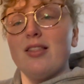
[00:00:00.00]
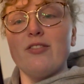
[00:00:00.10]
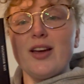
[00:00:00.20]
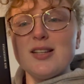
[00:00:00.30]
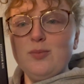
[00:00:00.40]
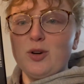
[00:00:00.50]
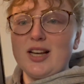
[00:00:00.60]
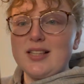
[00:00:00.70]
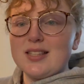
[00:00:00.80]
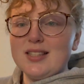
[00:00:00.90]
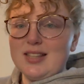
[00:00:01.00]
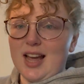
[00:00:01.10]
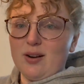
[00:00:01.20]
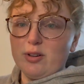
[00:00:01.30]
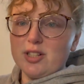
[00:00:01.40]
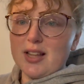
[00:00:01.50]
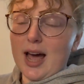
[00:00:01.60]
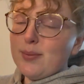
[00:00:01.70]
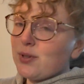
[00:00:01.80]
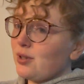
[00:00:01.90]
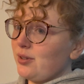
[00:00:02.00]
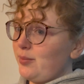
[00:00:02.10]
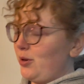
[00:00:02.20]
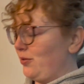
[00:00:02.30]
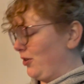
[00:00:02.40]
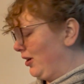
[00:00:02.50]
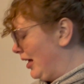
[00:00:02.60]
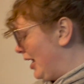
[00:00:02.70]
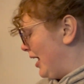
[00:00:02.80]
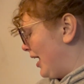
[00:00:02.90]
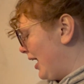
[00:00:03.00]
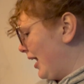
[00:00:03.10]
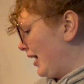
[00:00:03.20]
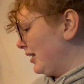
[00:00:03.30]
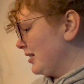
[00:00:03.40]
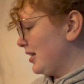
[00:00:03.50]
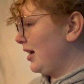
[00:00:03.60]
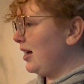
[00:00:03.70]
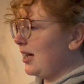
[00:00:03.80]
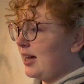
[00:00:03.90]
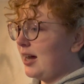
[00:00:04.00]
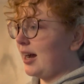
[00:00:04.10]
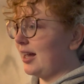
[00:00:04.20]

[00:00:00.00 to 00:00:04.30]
the Phantomwise set, which is absolutely beautiful. And I